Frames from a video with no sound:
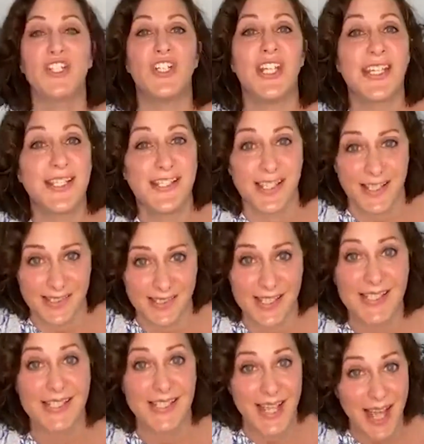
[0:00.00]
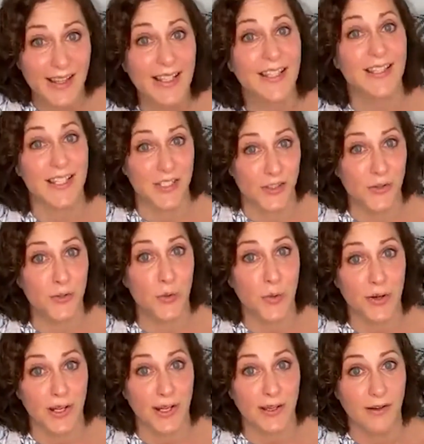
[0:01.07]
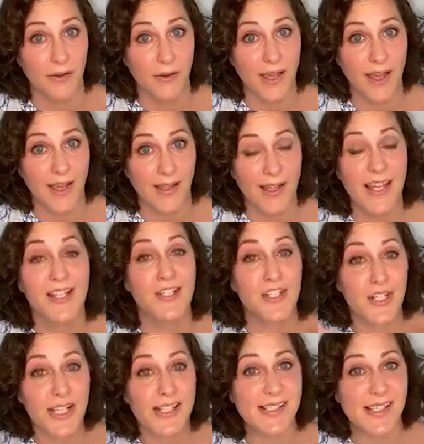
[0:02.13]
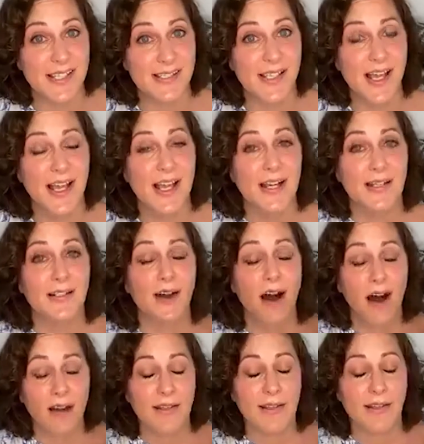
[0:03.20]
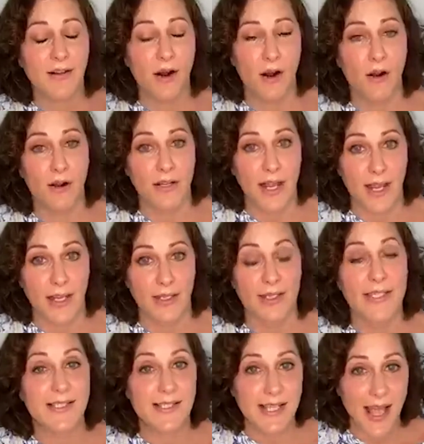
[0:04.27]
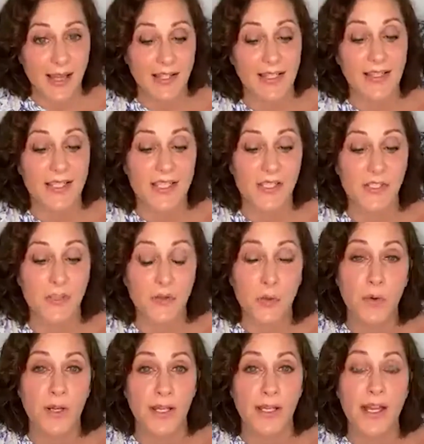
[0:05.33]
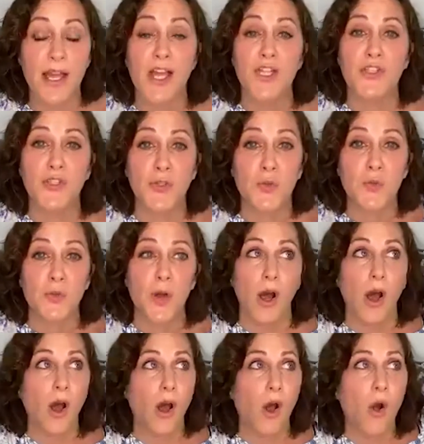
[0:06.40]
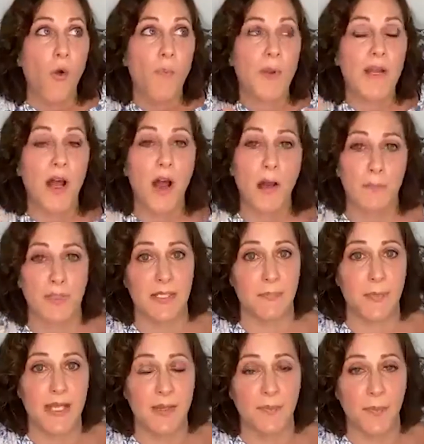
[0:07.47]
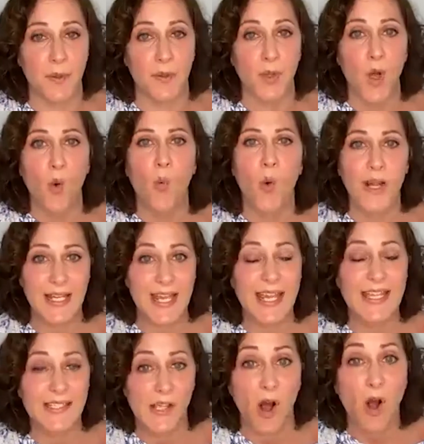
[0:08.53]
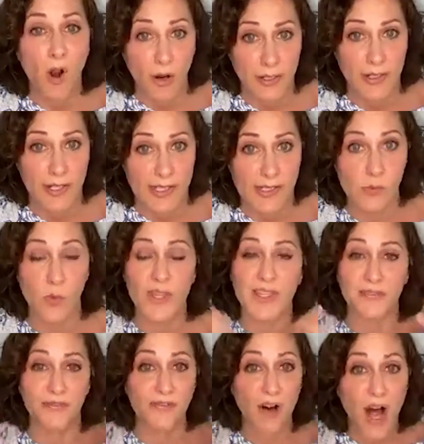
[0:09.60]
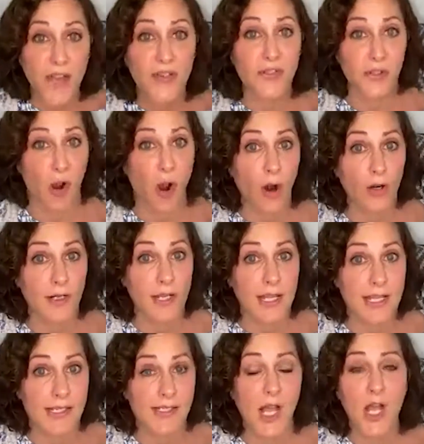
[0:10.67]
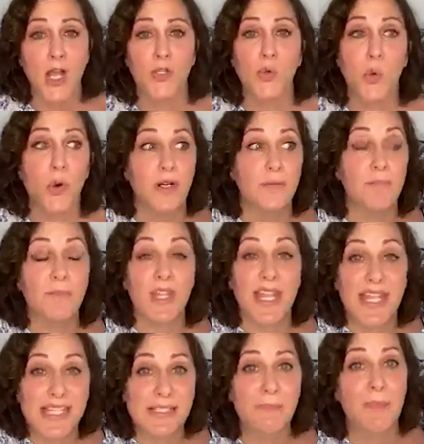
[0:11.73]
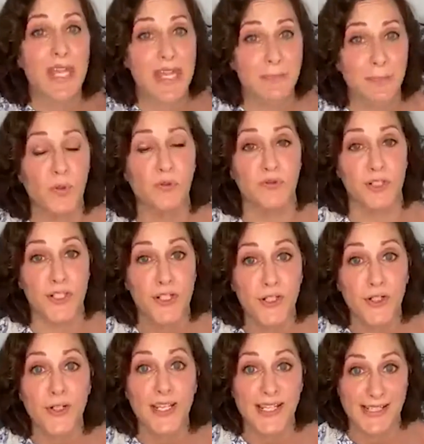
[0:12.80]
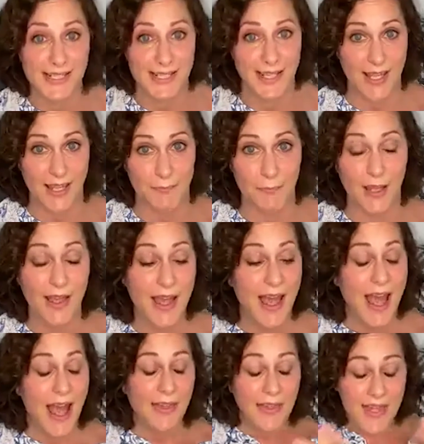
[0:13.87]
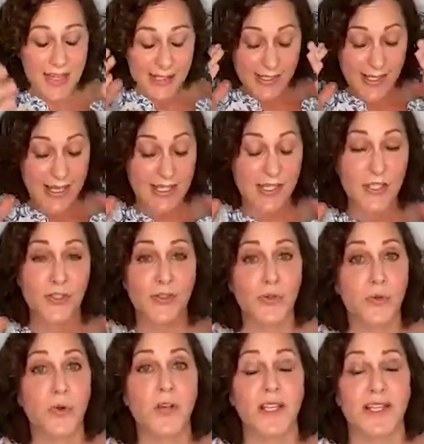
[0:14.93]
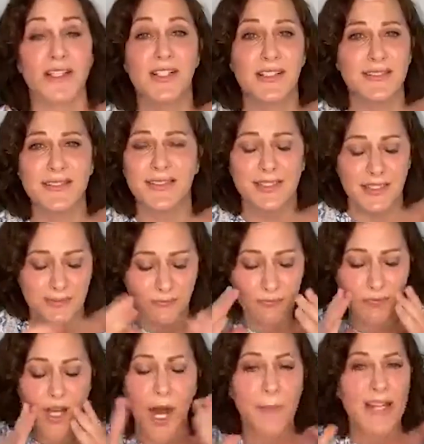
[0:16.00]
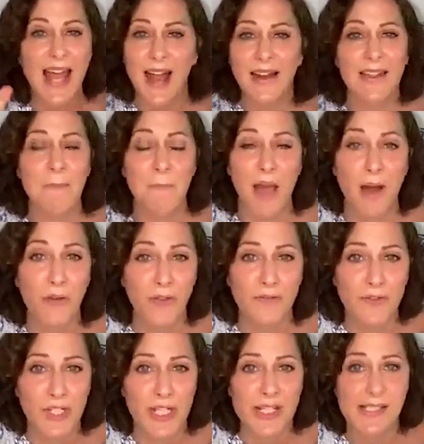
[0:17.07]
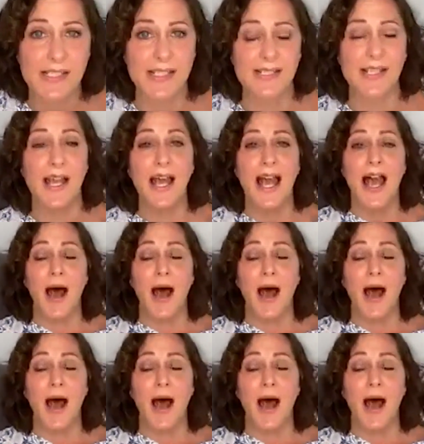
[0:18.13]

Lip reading: Jesus is telling this story, okay? Jesus, God incarnate, is telling this story to open up to people what his heart is, what the Father's heart is toward his people returning to him. And this is a story coming out of the mouth of Jesus